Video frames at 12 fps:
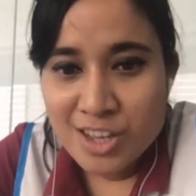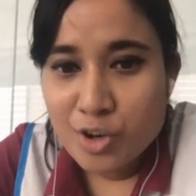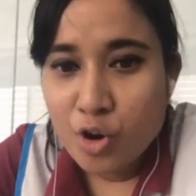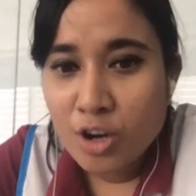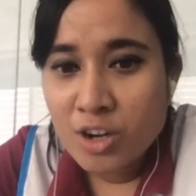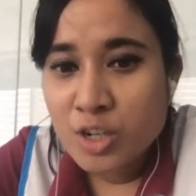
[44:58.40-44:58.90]

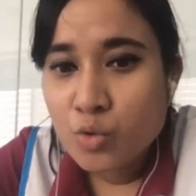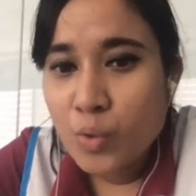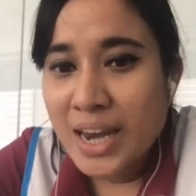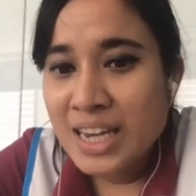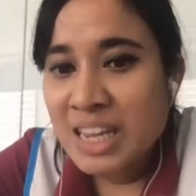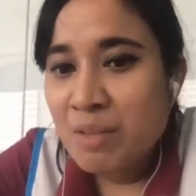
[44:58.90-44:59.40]
called a
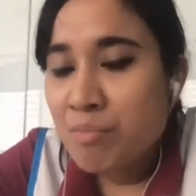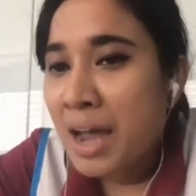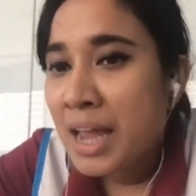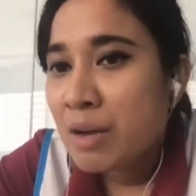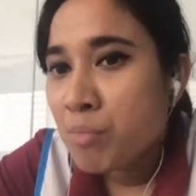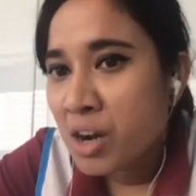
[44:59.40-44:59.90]

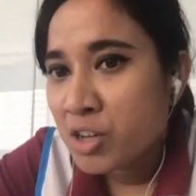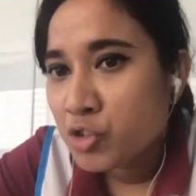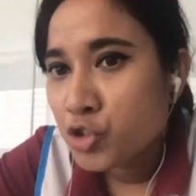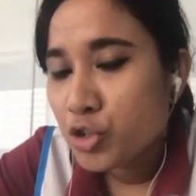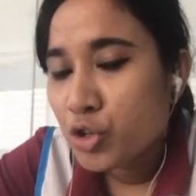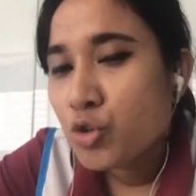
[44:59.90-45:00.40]
20-mile
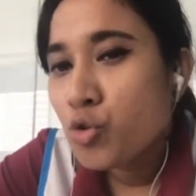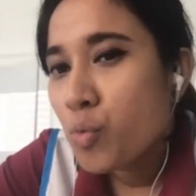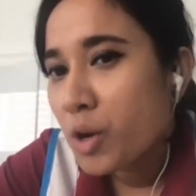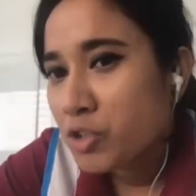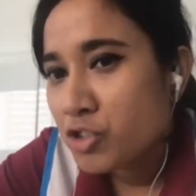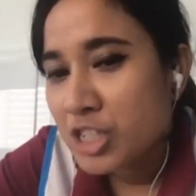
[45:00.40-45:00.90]
march. Do
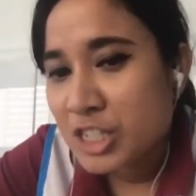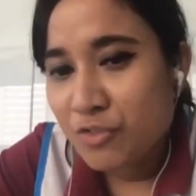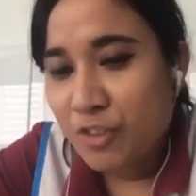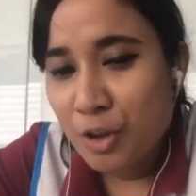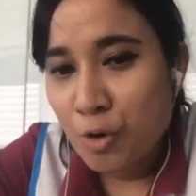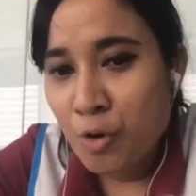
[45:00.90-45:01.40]
watch this
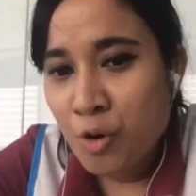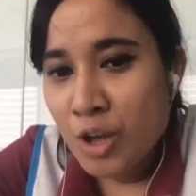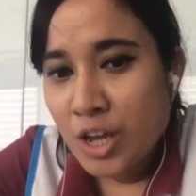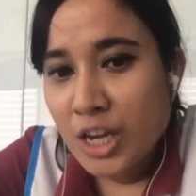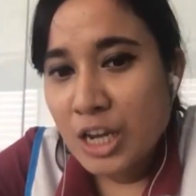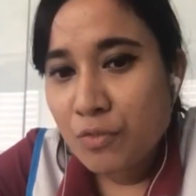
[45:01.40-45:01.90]
video.
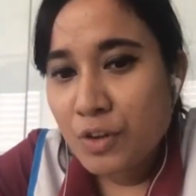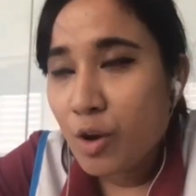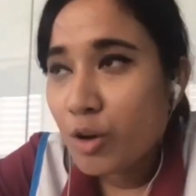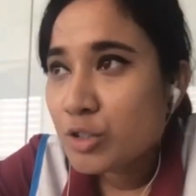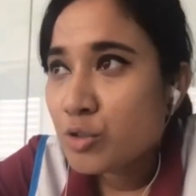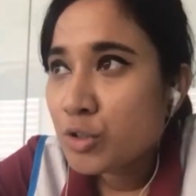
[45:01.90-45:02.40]
It will
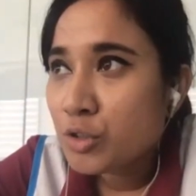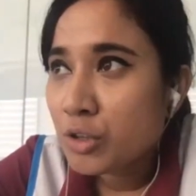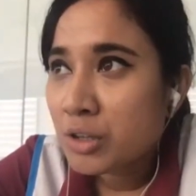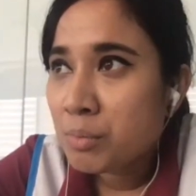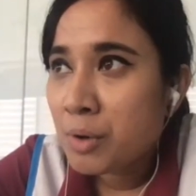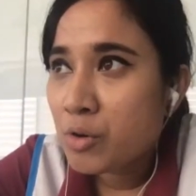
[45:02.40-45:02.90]
also talk
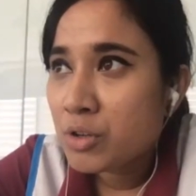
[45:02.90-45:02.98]
about